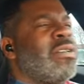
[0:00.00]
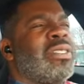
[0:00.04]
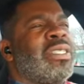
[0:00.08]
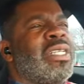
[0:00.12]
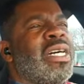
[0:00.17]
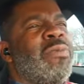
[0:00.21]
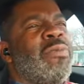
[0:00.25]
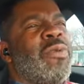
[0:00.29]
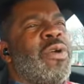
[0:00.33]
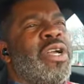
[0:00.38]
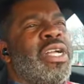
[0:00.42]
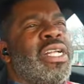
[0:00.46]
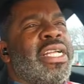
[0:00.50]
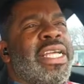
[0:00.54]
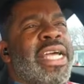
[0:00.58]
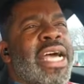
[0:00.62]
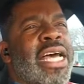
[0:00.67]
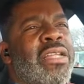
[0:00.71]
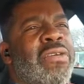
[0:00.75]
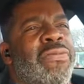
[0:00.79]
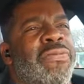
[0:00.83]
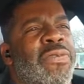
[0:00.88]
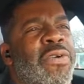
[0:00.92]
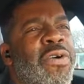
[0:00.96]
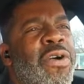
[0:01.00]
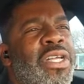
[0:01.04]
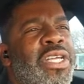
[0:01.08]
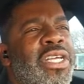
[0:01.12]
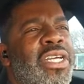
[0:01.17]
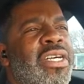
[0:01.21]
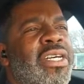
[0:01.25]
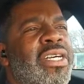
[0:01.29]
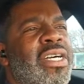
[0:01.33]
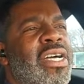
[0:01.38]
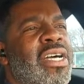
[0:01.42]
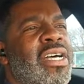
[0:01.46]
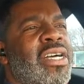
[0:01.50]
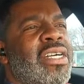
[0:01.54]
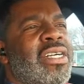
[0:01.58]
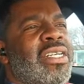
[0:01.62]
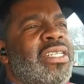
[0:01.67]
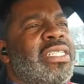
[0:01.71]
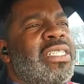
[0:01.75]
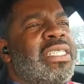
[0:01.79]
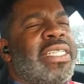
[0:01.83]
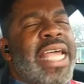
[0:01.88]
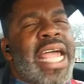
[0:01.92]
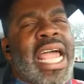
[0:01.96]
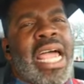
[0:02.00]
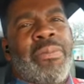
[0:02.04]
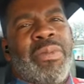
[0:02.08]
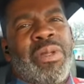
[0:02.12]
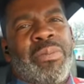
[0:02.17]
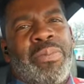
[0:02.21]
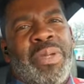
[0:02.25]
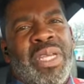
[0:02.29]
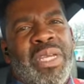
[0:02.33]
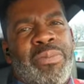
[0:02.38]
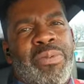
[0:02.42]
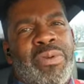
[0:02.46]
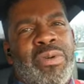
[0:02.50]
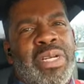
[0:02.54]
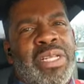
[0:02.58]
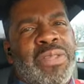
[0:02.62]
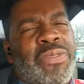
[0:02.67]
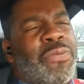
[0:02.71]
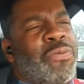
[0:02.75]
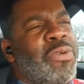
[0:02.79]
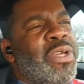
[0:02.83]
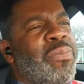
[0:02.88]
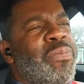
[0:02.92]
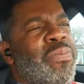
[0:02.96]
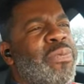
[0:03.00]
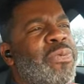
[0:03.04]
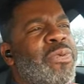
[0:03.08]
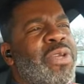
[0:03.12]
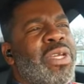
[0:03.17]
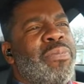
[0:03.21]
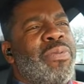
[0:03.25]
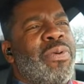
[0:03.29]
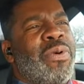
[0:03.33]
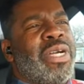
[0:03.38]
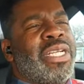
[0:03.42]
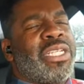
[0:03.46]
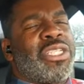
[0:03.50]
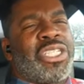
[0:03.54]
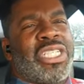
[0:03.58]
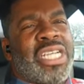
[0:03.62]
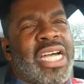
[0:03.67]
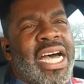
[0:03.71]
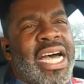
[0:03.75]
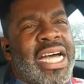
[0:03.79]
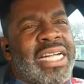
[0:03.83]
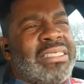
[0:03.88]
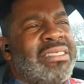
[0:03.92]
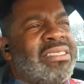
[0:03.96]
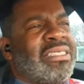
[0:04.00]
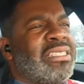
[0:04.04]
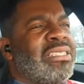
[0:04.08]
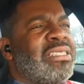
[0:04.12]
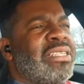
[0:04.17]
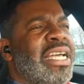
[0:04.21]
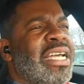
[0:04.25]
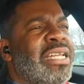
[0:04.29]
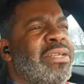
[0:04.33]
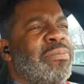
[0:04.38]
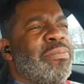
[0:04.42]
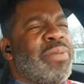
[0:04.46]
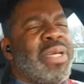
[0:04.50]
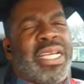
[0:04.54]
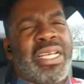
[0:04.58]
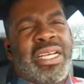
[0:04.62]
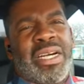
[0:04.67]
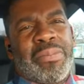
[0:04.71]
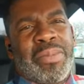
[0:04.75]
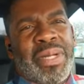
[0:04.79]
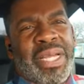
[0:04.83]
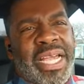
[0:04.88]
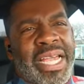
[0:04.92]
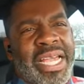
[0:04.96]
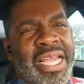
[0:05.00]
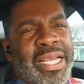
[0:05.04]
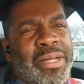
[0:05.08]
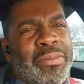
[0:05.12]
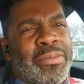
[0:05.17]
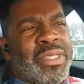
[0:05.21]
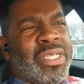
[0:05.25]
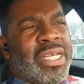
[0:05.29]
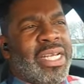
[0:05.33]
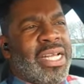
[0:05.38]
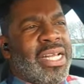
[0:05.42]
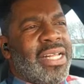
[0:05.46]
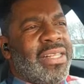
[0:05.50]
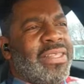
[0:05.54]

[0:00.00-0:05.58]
somewhere in California scamming people at three three point shots and, and pickup games.